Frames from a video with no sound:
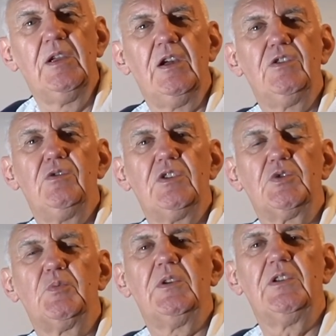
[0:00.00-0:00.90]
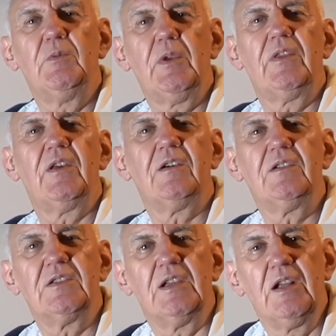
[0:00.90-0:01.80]
and you just wonder whether they
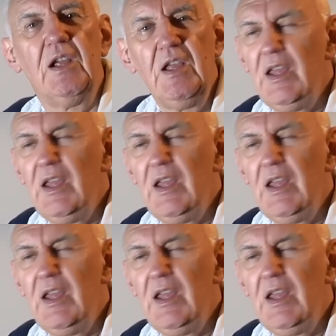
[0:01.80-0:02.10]
are dead.